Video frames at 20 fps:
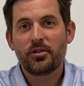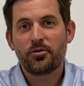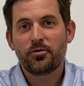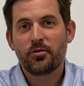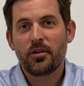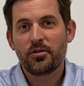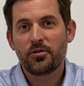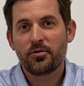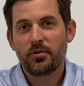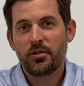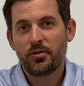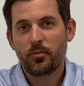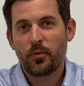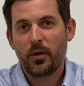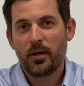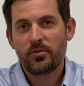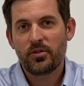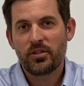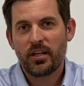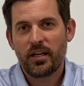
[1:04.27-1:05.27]
Treasury's
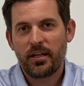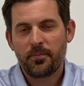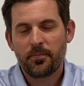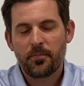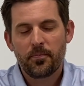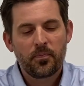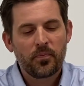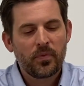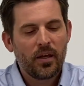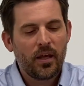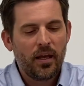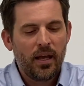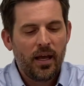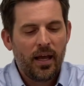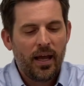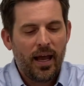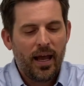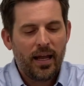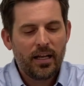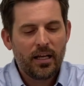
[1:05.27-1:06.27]
website.
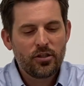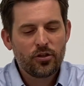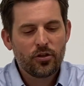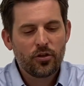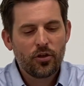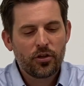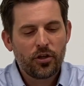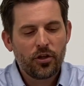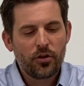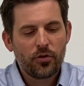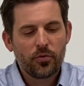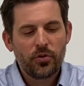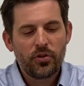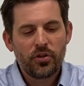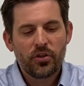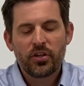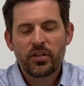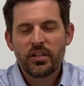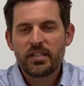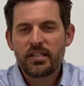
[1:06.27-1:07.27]
And as you're looking through it,
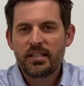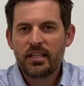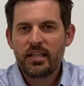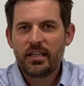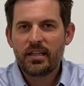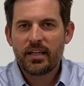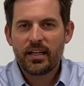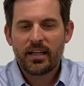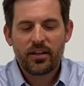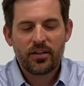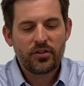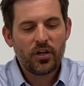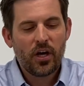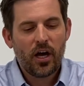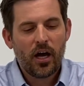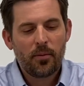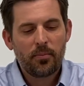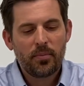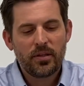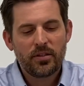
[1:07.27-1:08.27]
you're going to see that at the
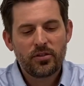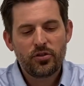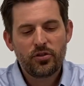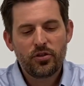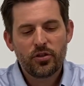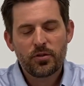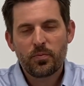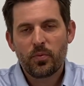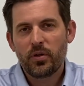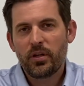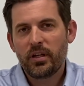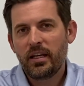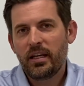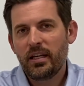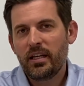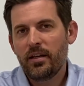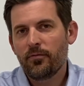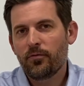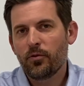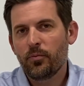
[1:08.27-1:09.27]
top, it's just putting
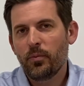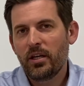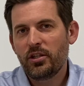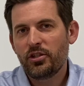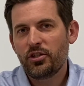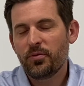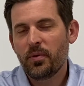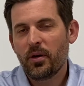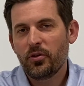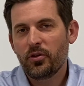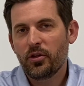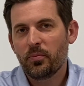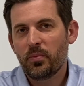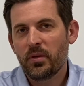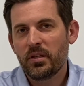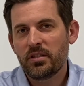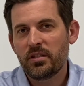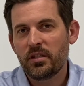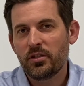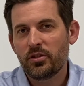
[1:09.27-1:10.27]
in information about your
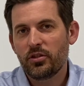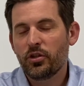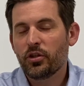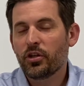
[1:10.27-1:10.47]
business.